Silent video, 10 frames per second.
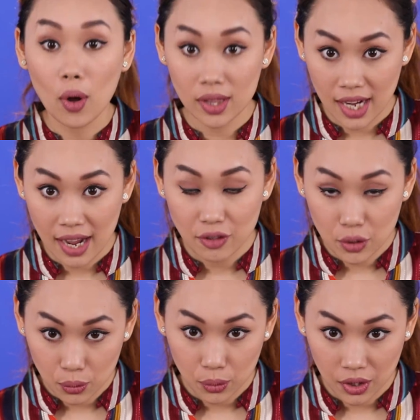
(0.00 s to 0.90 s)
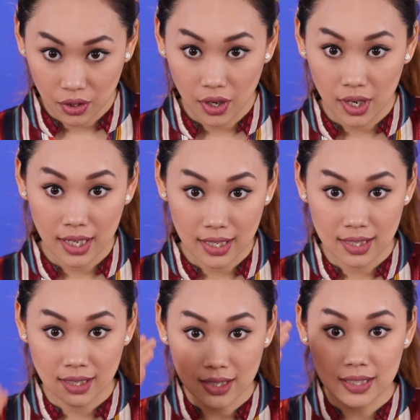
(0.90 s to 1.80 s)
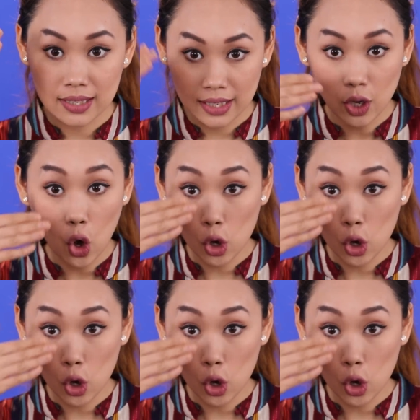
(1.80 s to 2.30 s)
All that I have to do here is conceal